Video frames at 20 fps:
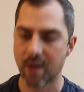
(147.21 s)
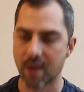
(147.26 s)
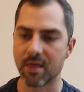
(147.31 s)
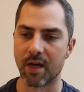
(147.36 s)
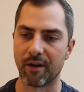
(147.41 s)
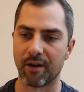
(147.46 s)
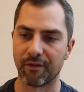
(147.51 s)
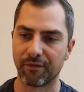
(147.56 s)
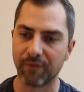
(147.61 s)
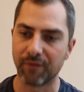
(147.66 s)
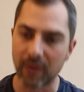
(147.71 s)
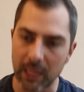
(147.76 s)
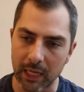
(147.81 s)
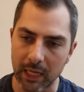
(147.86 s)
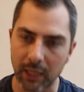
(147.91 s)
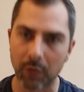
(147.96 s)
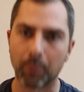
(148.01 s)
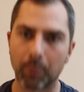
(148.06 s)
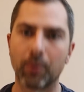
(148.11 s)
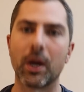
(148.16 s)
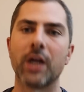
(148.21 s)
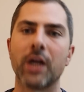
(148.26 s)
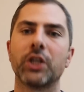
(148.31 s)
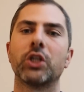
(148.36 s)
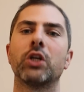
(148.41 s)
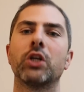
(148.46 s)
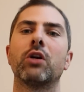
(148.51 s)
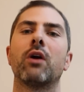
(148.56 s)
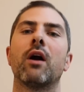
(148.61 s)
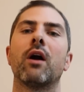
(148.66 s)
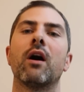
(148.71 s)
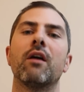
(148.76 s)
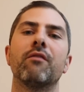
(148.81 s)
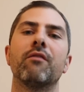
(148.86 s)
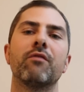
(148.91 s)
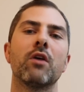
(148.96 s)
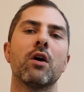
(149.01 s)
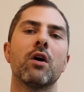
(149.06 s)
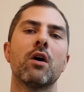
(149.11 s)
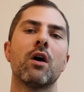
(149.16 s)
that are feeling the pressure
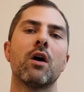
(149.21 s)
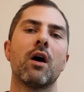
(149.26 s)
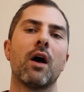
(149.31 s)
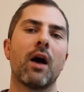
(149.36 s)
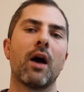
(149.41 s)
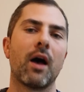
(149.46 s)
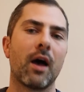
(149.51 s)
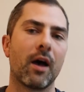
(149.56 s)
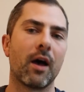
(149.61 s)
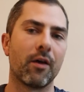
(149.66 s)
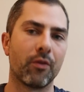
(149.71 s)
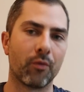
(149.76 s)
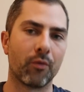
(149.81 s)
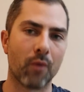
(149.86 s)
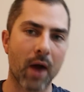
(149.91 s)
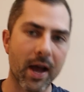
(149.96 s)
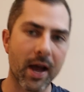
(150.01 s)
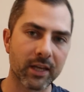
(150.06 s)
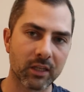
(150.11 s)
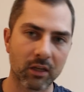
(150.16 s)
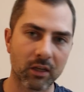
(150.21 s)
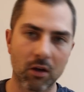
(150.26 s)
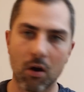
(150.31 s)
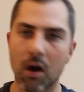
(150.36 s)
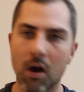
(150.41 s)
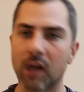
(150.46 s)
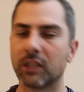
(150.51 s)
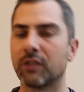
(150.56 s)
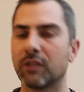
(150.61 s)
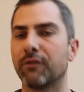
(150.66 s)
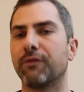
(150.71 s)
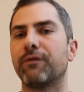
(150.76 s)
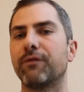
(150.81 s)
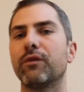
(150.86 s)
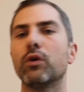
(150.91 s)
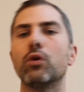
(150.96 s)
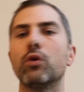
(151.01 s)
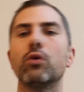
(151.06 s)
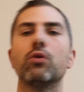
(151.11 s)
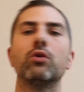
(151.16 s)
of the rising cost of
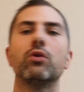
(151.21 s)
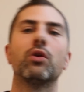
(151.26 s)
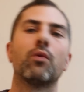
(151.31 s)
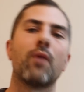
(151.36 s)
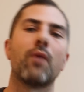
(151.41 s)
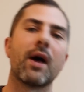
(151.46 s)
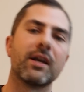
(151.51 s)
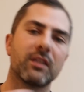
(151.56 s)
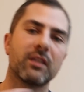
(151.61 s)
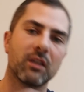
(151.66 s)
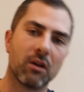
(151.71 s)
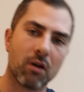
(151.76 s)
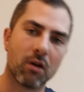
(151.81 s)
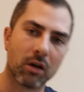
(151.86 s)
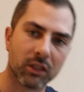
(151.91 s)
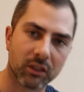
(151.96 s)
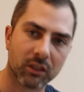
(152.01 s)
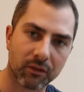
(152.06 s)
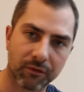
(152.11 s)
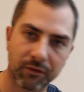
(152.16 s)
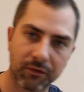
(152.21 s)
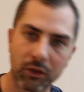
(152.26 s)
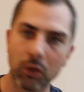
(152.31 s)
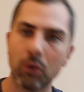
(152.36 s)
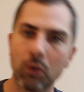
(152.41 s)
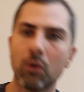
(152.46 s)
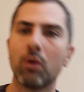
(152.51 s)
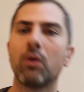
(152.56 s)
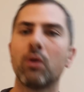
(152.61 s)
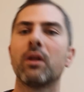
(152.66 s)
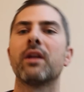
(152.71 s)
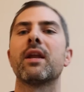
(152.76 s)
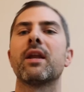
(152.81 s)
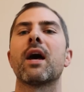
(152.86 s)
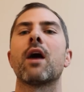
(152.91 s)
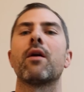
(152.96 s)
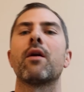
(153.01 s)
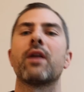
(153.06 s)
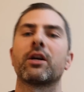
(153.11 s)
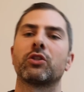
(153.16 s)
food, the rising cost of fuel, and
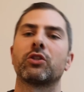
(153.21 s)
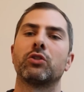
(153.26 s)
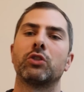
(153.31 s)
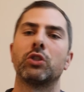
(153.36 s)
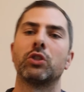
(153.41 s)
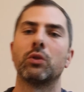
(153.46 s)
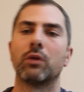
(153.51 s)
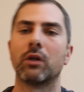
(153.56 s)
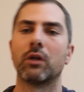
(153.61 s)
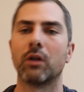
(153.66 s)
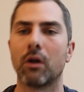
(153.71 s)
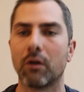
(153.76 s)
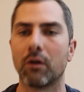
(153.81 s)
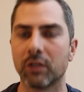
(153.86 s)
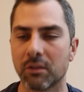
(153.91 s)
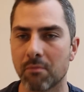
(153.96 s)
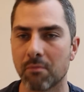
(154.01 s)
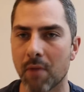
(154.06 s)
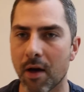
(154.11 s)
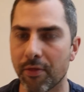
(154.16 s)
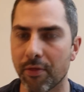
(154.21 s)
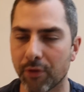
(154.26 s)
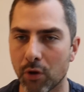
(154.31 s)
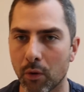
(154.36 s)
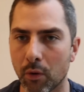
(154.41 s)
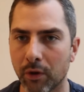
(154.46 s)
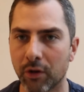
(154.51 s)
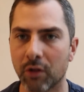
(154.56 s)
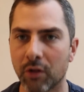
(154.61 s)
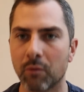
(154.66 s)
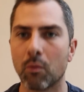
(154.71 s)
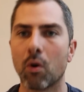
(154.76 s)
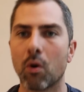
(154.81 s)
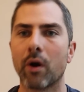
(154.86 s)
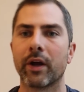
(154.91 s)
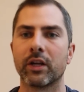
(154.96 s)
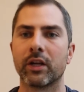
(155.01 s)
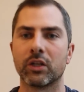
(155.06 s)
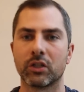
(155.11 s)
now an extra $200 a month going to their mortgage.